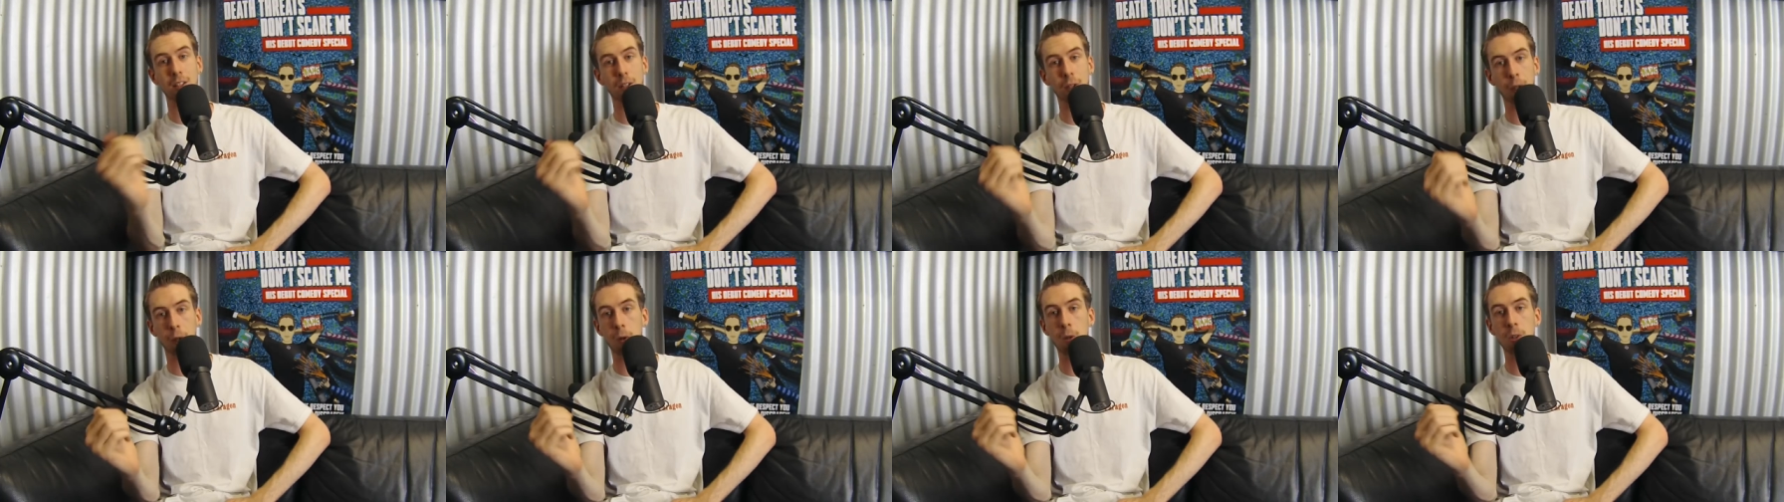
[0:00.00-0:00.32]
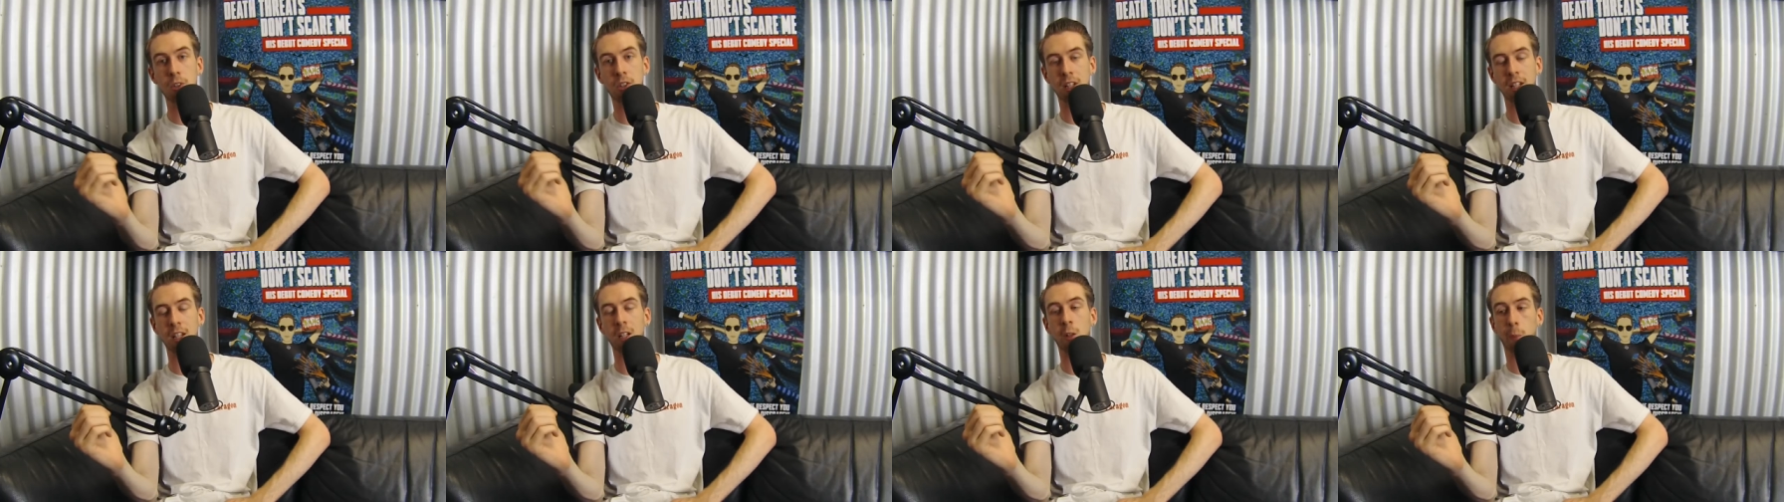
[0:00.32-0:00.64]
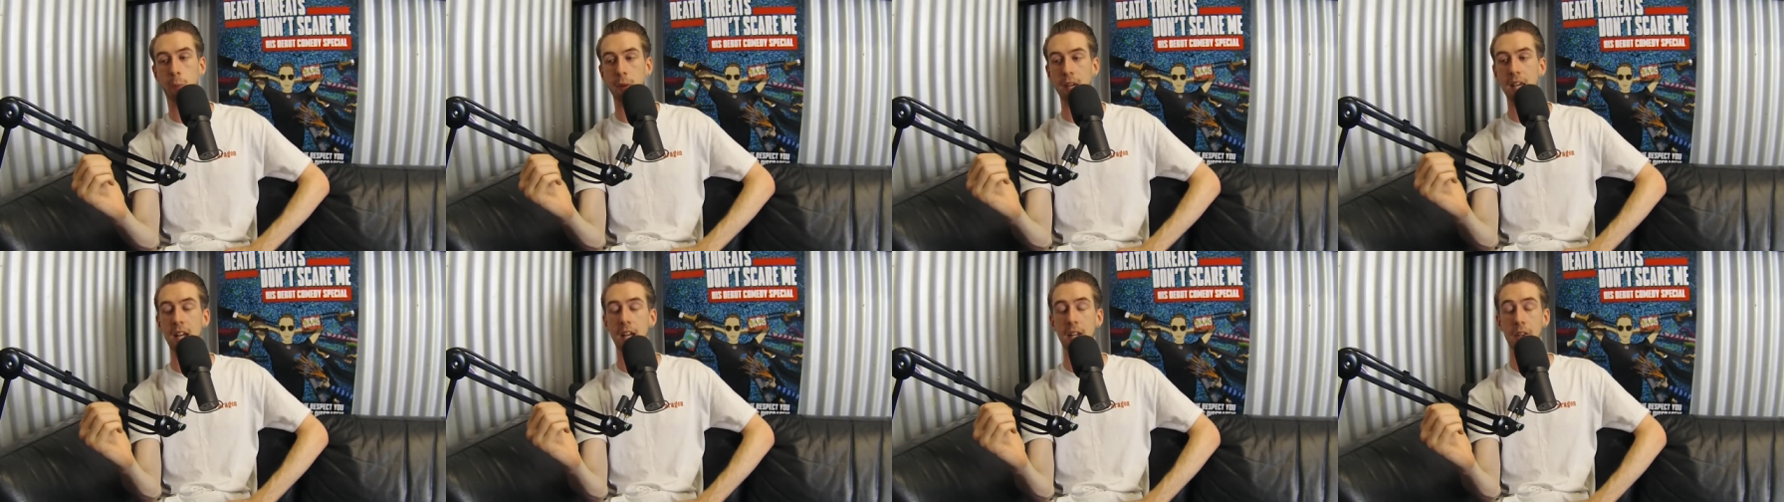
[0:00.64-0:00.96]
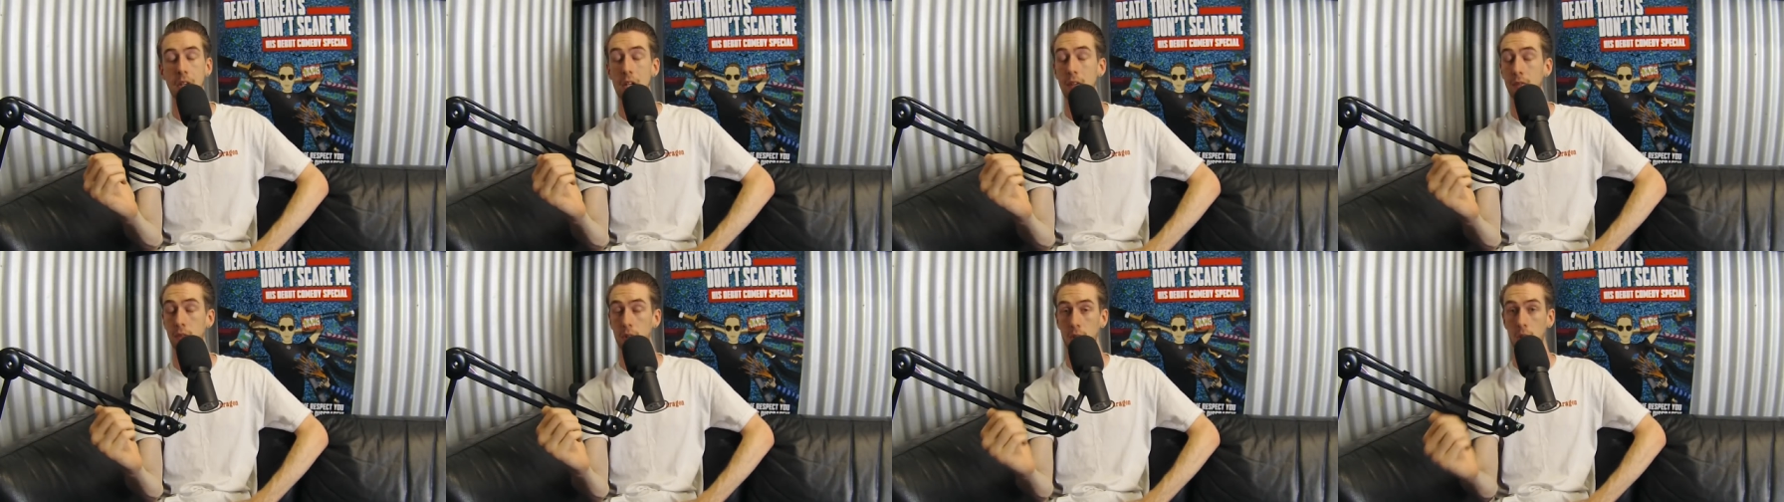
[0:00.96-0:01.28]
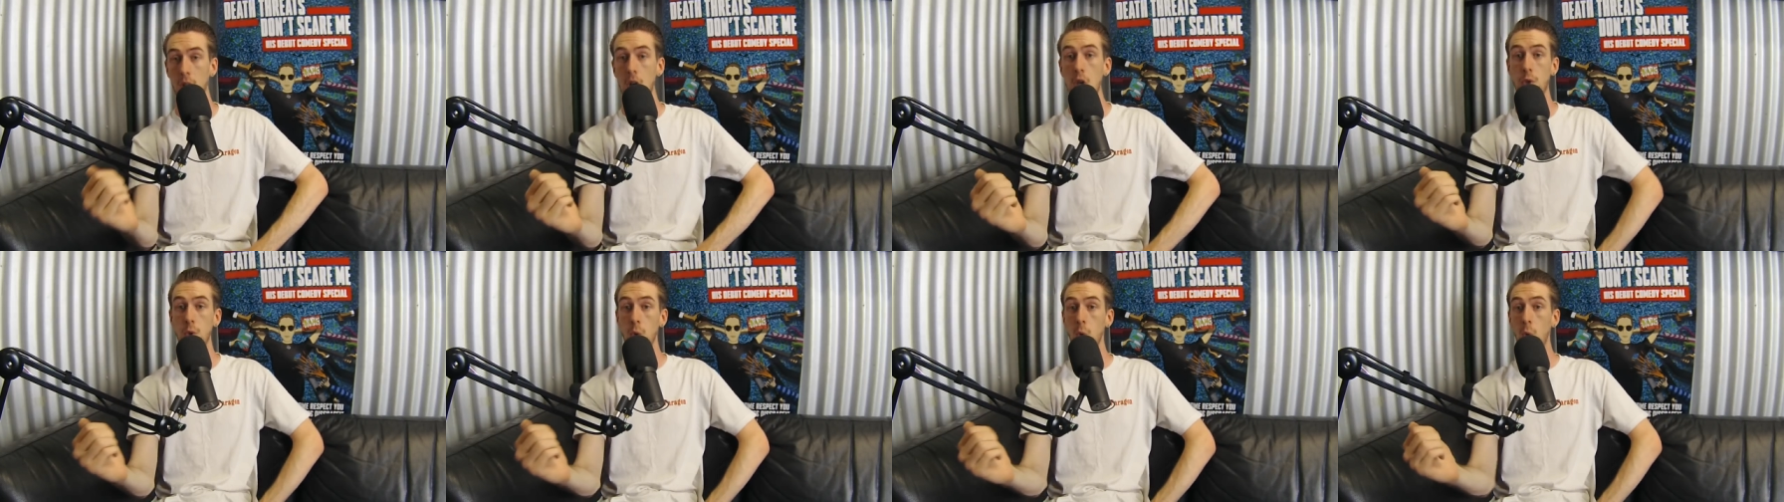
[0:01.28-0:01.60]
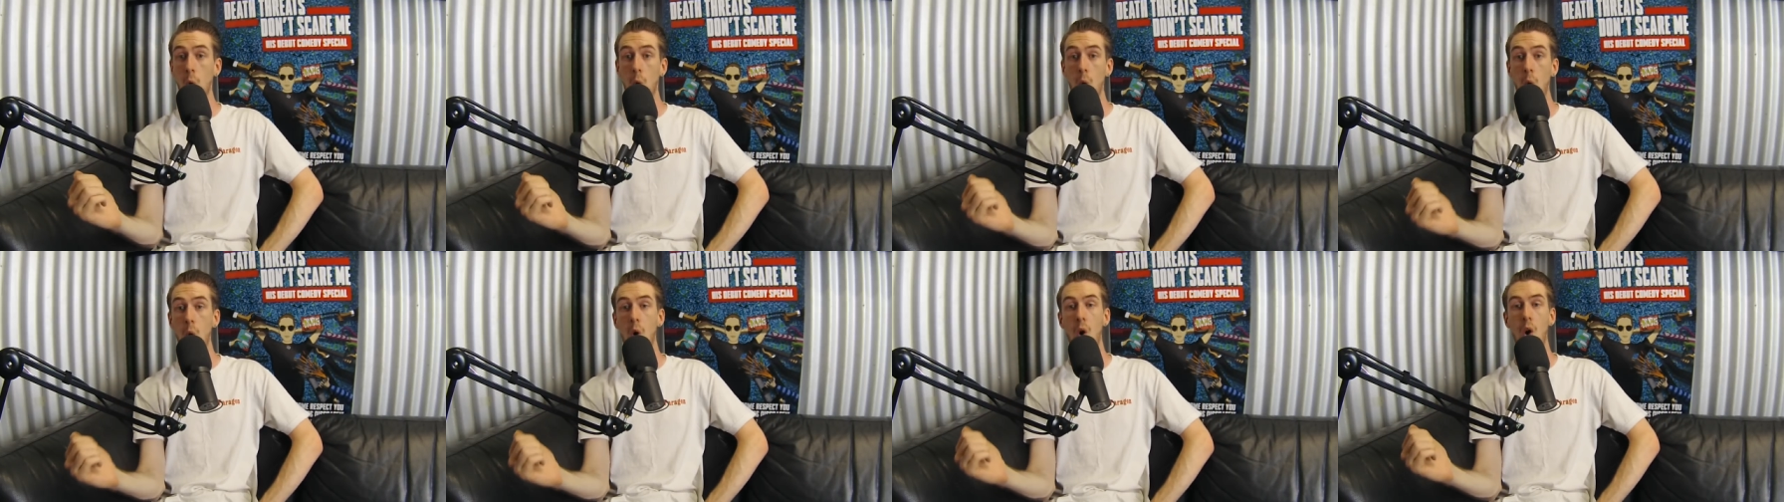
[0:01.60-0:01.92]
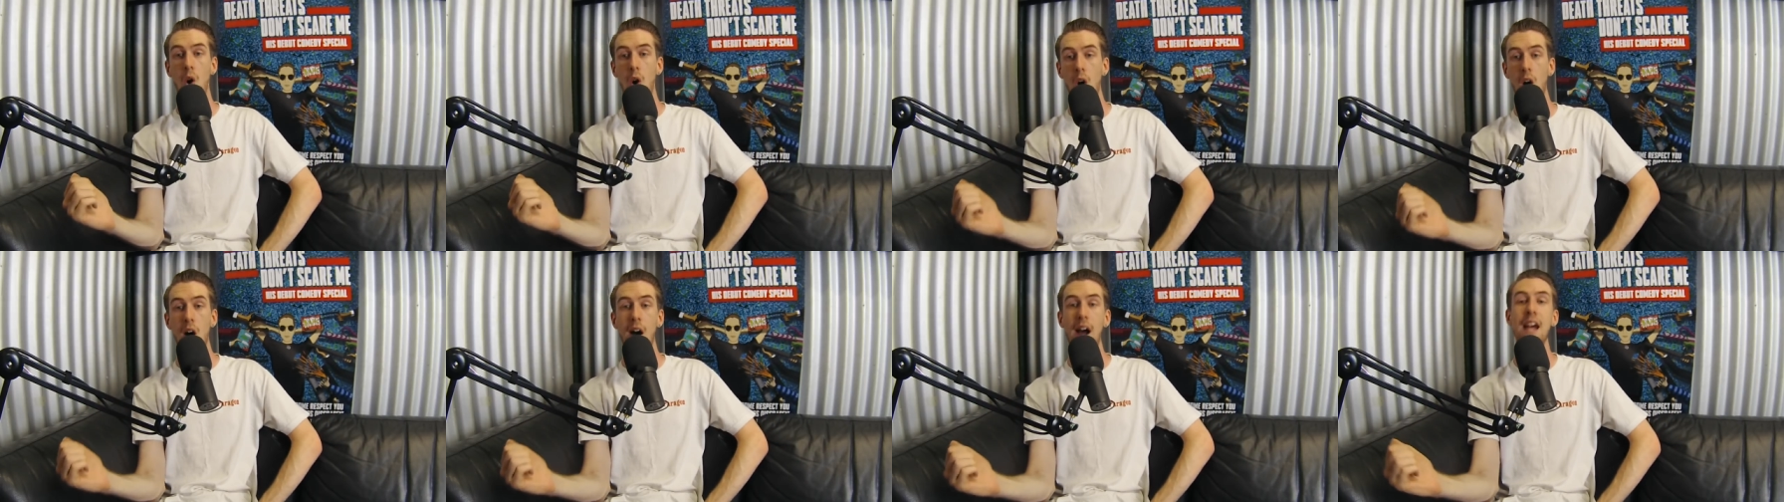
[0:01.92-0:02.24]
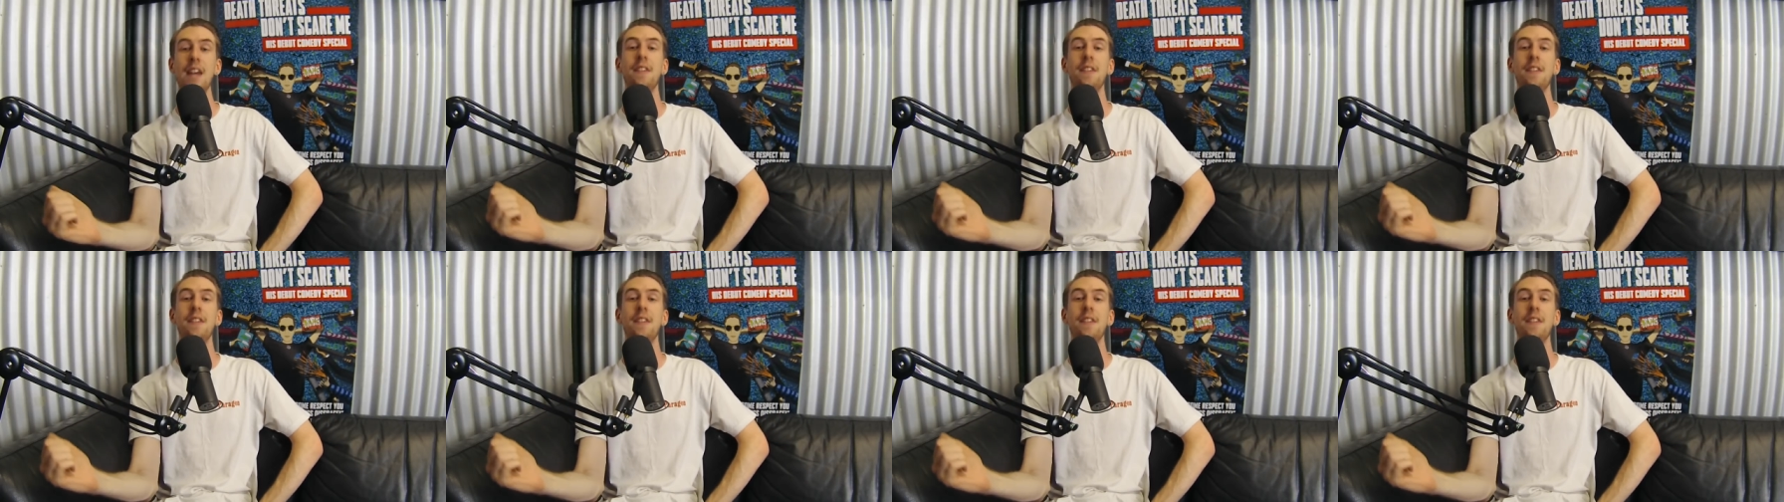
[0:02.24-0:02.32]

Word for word: to lose a little bit, and then everyone goes oh,